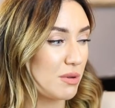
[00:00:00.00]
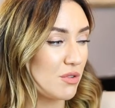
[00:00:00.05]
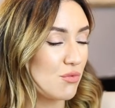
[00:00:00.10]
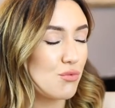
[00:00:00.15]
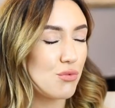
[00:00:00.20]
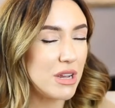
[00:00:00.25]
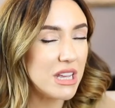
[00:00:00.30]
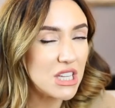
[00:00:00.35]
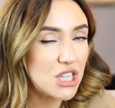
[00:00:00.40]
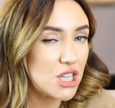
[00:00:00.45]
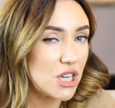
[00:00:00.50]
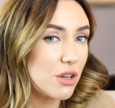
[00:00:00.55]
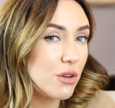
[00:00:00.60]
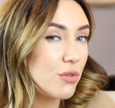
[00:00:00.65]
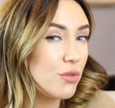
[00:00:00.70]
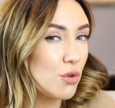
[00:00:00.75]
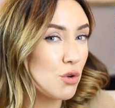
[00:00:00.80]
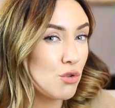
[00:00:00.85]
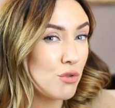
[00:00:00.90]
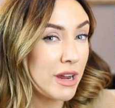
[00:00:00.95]
been reaching
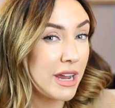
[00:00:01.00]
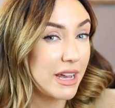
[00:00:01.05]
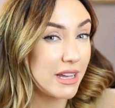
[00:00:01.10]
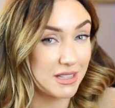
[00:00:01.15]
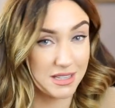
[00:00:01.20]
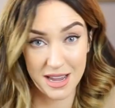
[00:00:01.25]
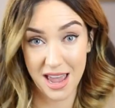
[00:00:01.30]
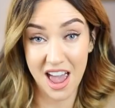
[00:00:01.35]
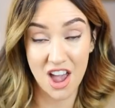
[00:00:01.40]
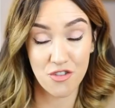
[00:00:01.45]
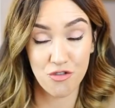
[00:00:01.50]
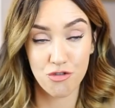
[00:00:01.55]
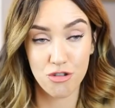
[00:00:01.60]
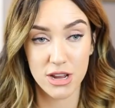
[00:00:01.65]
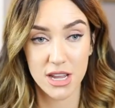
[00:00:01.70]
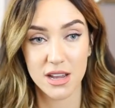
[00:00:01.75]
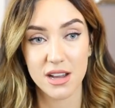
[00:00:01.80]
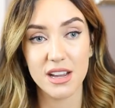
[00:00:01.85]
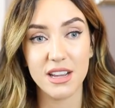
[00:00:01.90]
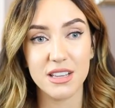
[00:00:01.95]
for it every
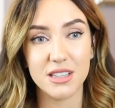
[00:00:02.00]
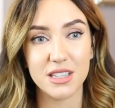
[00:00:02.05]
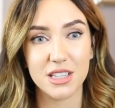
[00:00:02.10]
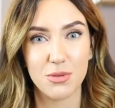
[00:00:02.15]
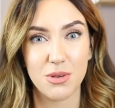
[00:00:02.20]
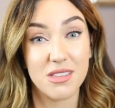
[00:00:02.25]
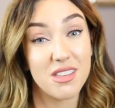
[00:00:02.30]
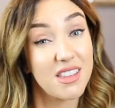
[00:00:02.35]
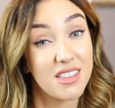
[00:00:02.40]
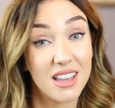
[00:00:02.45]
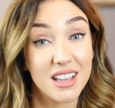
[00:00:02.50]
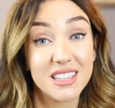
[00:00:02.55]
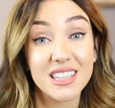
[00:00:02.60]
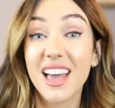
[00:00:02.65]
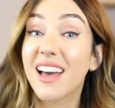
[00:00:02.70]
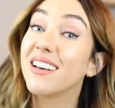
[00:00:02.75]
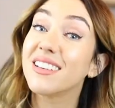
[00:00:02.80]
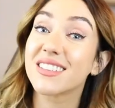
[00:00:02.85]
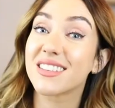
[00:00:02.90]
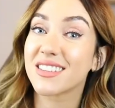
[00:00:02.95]
night, so I think that
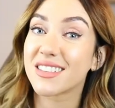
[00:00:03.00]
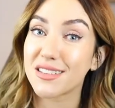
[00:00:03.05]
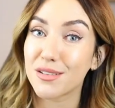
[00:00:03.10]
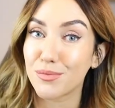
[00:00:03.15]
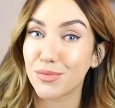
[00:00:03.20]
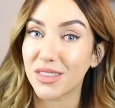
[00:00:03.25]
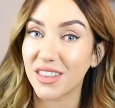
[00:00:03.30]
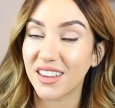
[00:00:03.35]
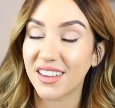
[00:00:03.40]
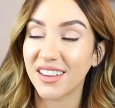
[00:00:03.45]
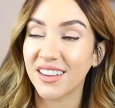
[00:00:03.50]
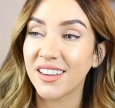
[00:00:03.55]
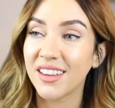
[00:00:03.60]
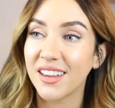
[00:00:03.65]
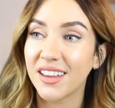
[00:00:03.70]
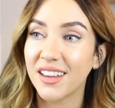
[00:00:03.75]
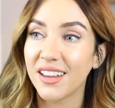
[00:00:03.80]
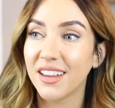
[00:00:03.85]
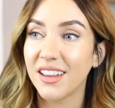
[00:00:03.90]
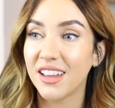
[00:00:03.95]
tells us something.
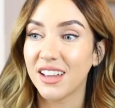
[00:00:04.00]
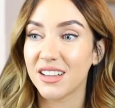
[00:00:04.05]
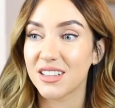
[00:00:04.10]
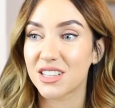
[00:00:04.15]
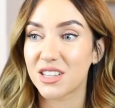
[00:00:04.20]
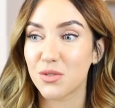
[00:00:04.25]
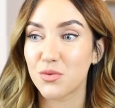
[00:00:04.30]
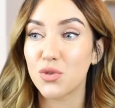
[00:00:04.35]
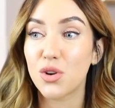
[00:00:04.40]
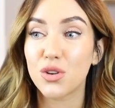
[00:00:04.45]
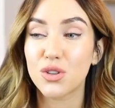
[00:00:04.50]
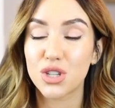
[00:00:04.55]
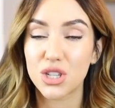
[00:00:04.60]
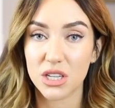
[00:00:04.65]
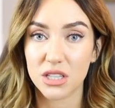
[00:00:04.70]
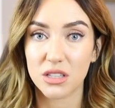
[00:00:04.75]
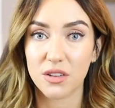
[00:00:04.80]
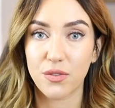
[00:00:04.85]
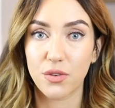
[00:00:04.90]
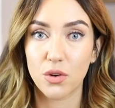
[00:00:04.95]
So not
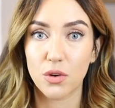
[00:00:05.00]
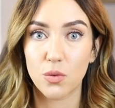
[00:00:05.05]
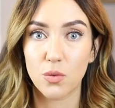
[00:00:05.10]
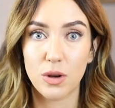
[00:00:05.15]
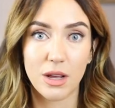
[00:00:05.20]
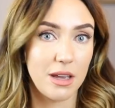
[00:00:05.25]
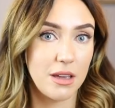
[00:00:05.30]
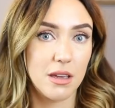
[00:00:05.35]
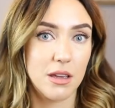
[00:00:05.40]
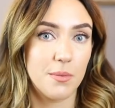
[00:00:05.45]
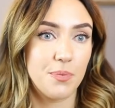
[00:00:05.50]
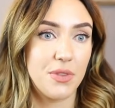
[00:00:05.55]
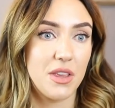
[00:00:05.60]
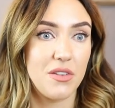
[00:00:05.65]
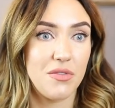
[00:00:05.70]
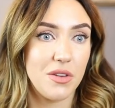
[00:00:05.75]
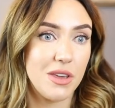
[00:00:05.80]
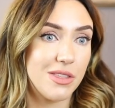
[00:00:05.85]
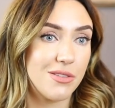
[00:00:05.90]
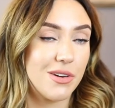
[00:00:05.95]
just for like
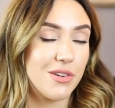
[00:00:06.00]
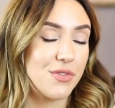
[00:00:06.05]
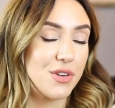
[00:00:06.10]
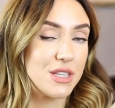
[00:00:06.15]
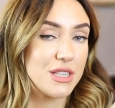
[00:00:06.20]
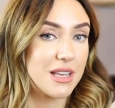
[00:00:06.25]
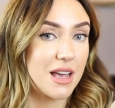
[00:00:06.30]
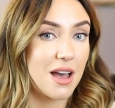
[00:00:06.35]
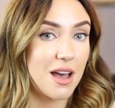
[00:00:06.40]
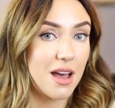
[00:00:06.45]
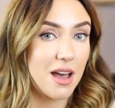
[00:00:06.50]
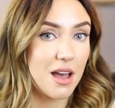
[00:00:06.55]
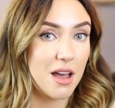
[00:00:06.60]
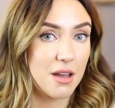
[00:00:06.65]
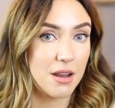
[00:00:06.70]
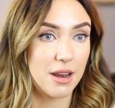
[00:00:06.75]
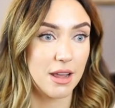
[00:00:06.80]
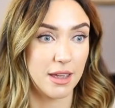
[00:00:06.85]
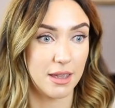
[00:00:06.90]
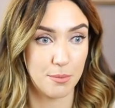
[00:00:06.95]
if either of us are
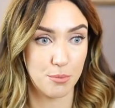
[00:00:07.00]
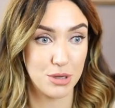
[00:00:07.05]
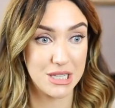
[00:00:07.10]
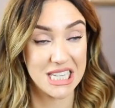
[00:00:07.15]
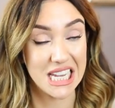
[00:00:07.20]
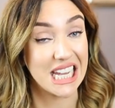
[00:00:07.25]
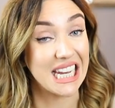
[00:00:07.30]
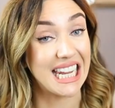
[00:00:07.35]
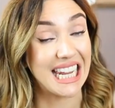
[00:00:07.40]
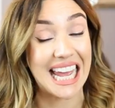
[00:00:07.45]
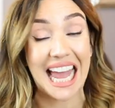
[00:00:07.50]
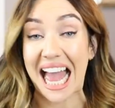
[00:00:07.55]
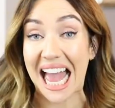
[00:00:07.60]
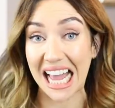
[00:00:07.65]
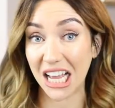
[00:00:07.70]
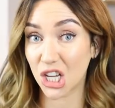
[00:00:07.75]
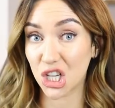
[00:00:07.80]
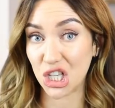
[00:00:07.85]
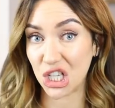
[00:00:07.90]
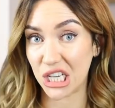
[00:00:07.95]
like particularly
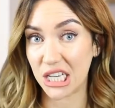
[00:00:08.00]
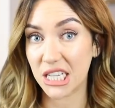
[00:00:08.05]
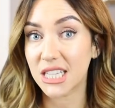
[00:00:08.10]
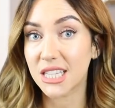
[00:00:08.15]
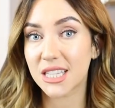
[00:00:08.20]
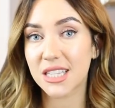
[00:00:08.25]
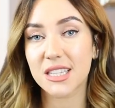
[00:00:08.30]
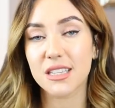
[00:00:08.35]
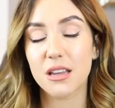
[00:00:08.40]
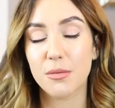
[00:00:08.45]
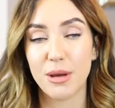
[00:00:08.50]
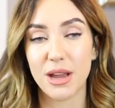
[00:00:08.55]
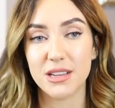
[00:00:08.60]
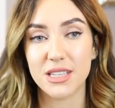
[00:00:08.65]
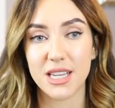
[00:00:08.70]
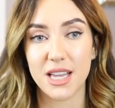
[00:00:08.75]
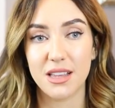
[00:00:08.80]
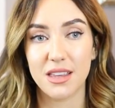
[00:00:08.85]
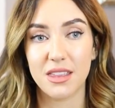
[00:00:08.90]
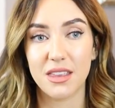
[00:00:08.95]
anxious
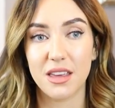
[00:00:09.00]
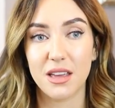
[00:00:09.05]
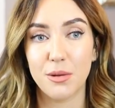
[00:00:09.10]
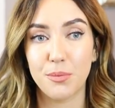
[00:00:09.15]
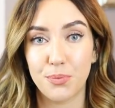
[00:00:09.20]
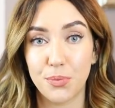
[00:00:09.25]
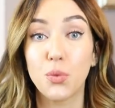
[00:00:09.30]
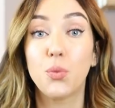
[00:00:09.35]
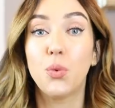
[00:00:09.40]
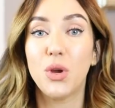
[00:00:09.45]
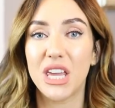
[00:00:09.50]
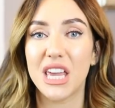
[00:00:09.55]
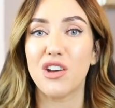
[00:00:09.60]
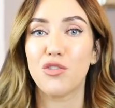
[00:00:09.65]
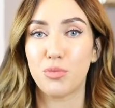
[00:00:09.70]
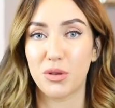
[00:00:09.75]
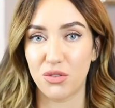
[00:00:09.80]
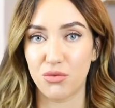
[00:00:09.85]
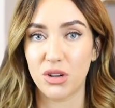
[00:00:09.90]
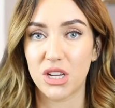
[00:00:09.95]
about anything, but we
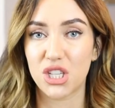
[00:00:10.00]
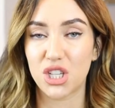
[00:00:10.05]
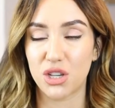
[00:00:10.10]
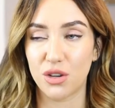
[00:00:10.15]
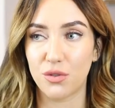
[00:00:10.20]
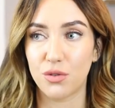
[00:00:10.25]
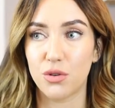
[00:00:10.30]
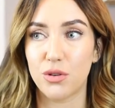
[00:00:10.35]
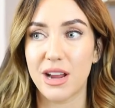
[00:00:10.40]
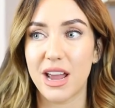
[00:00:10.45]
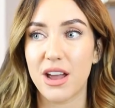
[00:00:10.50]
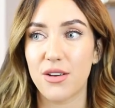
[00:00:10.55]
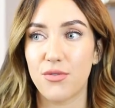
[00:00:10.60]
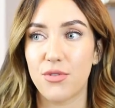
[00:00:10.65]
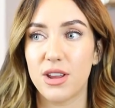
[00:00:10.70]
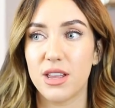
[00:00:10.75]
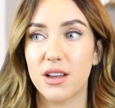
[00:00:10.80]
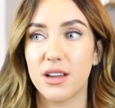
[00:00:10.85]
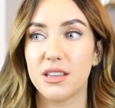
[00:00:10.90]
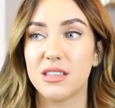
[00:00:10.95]
have been reaching for it
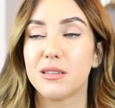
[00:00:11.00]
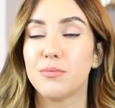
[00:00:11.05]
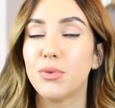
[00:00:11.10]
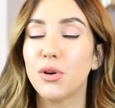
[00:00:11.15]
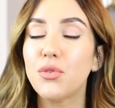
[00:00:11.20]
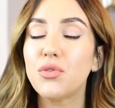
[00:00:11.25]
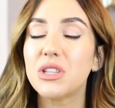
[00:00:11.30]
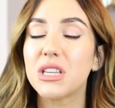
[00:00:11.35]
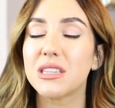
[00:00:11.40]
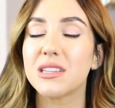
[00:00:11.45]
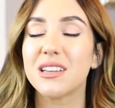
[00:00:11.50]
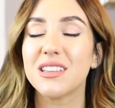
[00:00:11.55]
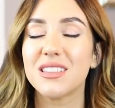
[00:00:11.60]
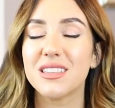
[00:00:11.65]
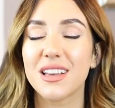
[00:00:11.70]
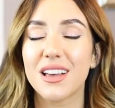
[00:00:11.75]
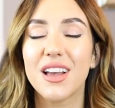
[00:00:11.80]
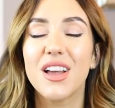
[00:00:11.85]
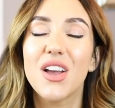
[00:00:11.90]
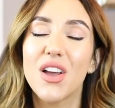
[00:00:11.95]
every night to both sit
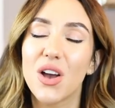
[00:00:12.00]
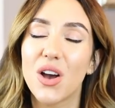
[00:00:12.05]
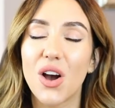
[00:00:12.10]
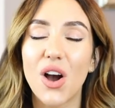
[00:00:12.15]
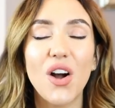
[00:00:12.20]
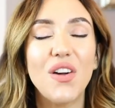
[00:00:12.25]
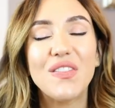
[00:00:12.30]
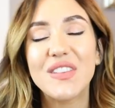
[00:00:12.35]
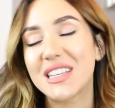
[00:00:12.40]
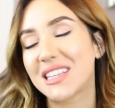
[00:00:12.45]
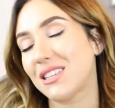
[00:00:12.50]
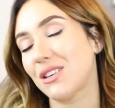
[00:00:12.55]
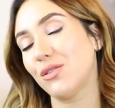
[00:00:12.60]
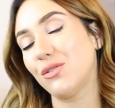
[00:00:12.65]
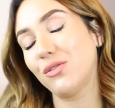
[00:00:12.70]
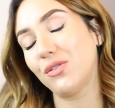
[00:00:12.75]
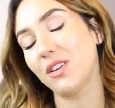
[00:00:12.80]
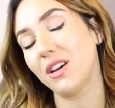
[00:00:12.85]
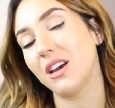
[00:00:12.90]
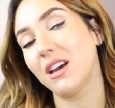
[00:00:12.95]
under on the
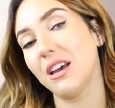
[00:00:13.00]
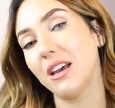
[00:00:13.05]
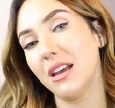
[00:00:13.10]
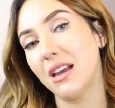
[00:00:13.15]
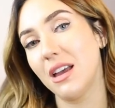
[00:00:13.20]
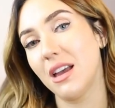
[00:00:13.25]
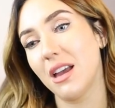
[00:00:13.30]
sofa.